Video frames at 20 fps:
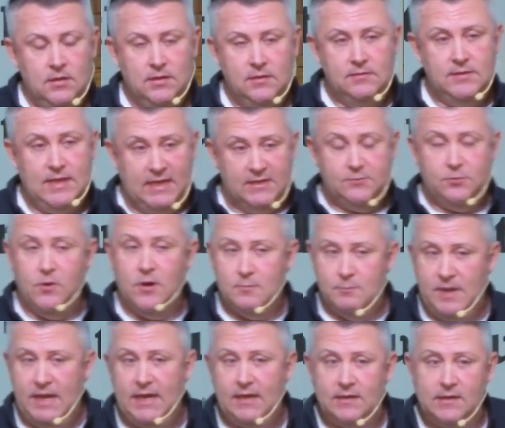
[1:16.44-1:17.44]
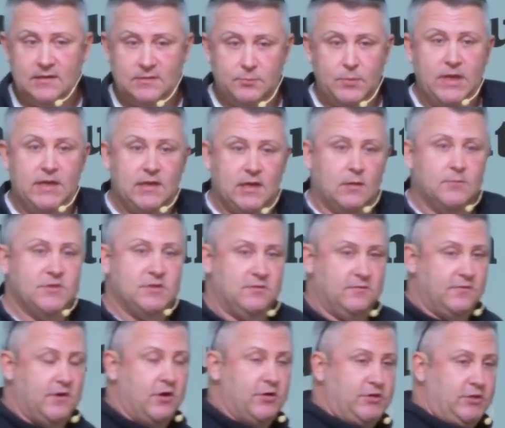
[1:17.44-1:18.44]
That's where meekness becomes a
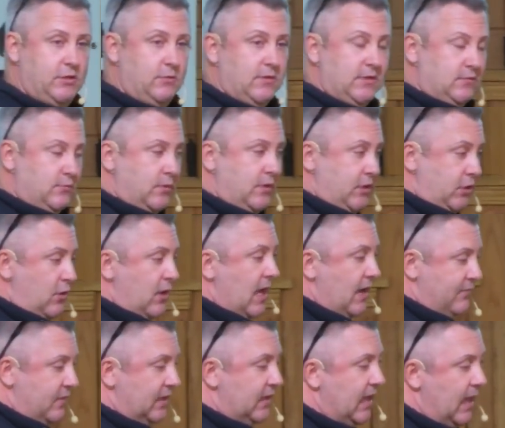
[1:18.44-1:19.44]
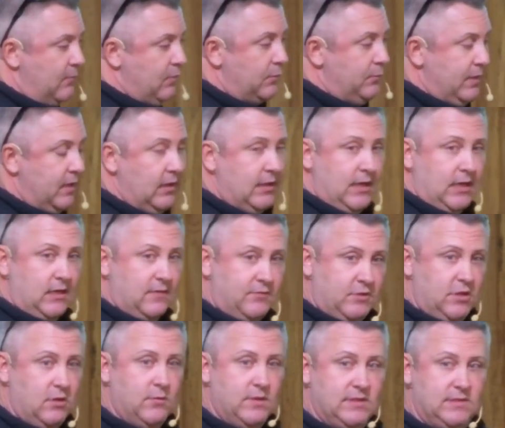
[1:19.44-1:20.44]
virtue, is when you have the capability of
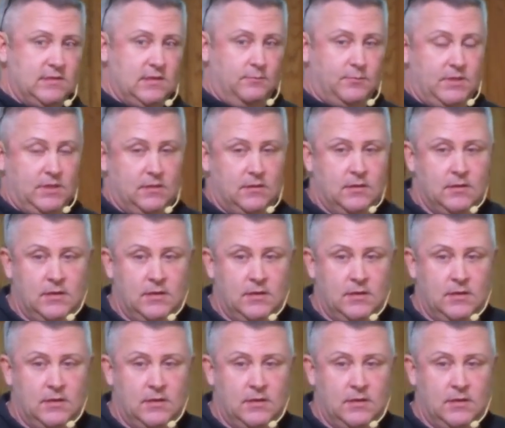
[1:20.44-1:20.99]
doing something